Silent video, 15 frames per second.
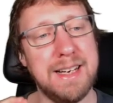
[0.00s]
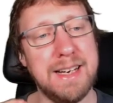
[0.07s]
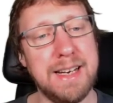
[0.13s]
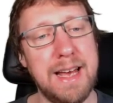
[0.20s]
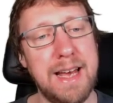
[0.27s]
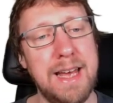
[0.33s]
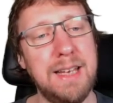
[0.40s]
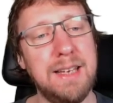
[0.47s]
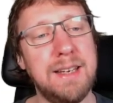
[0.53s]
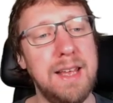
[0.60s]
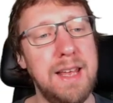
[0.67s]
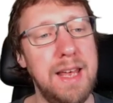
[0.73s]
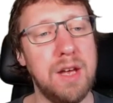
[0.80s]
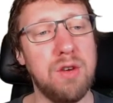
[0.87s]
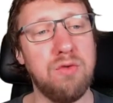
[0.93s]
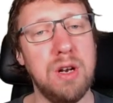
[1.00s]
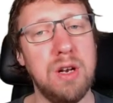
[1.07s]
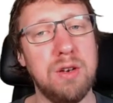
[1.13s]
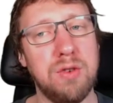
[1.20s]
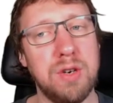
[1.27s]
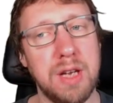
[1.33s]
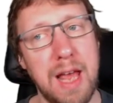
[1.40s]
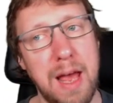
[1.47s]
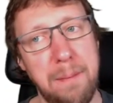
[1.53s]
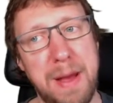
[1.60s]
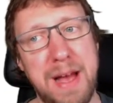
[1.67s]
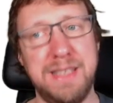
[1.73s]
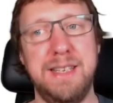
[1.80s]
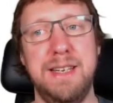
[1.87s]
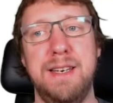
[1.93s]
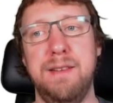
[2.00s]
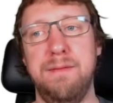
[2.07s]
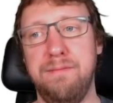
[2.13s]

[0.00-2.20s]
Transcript: rate equal to the capacity.